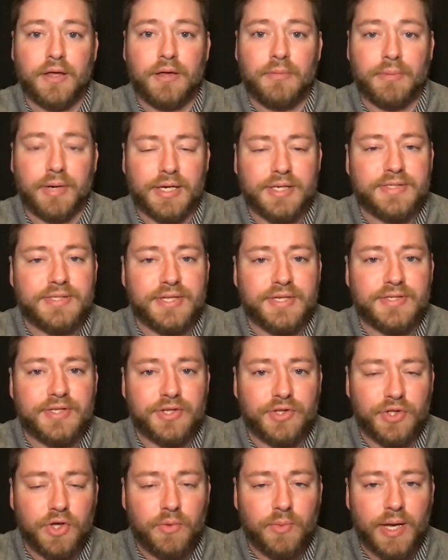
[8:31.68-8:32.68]
But is this
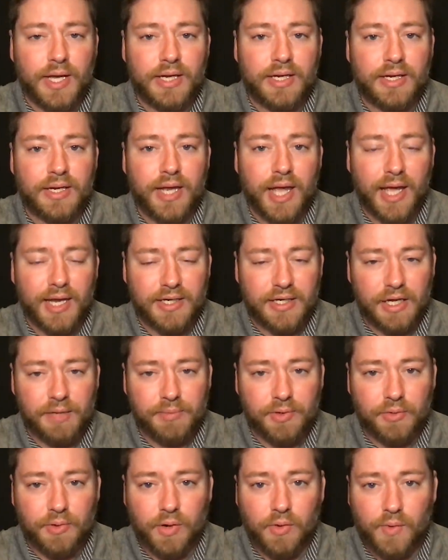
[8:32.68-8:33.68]
UN
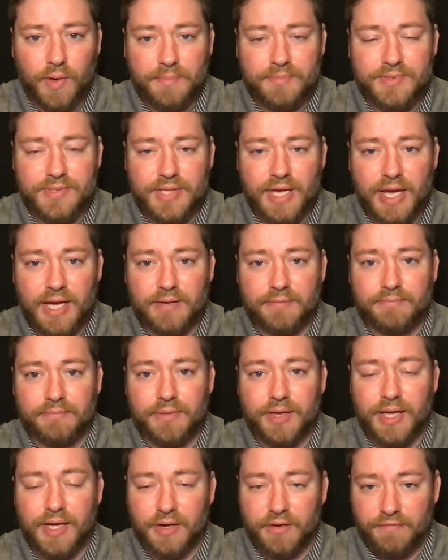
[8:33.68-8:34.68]
NWO website
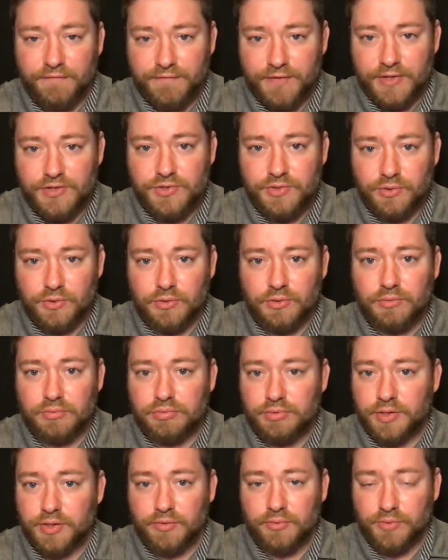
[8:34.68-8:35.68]
an official,
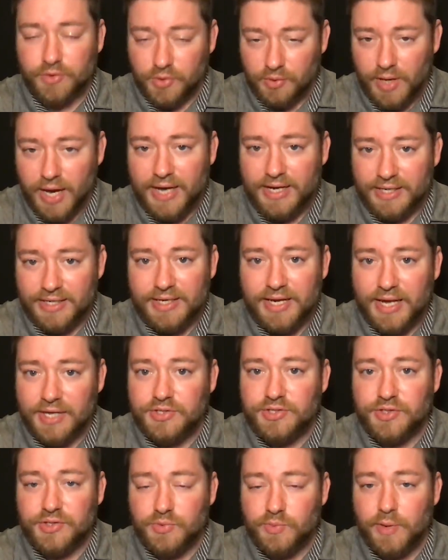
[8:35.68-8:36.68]
United
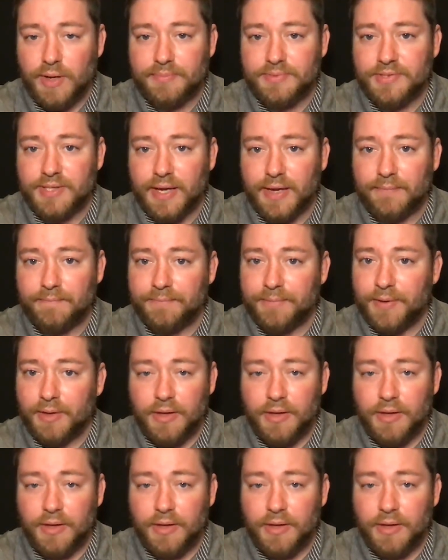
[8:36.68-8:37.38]
Nations website?